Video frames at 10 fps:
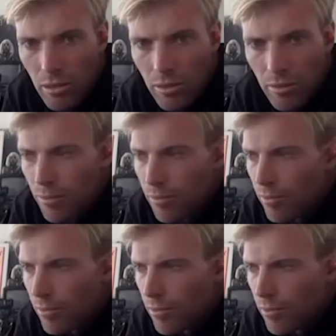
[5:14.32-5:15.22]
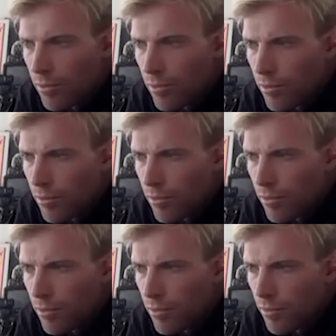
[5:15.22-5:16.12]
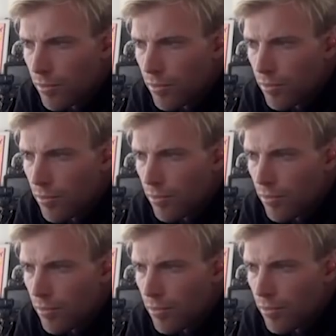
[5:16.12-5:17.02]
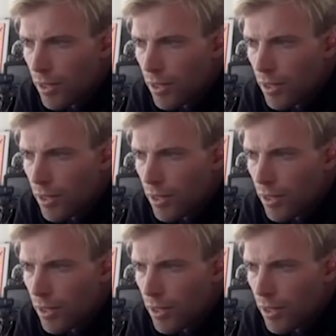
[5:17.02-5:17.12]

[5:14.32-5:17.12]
No words are spoken by the person on screen.